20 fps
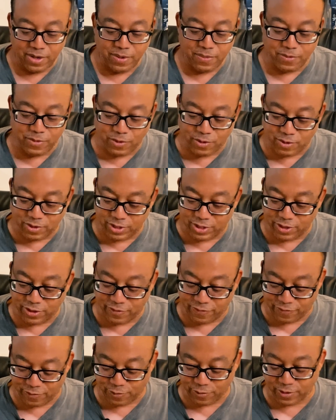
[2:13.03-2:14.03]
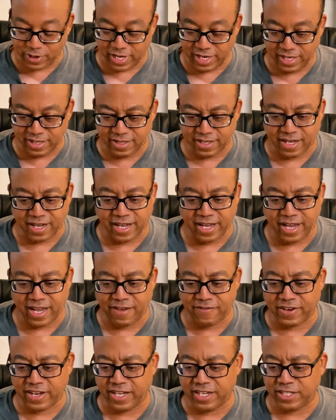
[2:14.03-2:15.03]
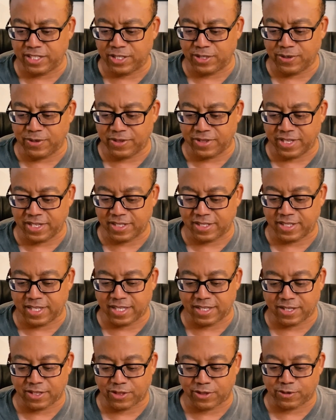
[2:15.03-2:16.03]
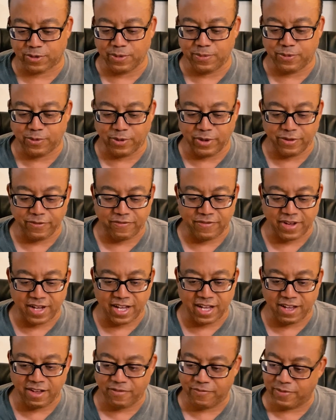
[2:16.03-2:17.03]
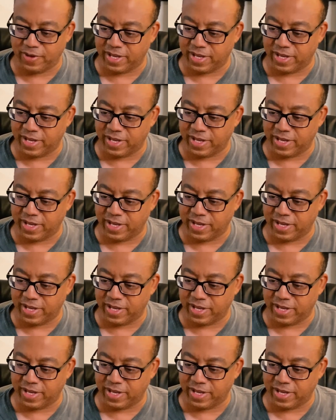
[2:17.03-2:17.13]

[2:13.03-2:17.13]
more into the 40s. I have an issue of this that's a 3.5,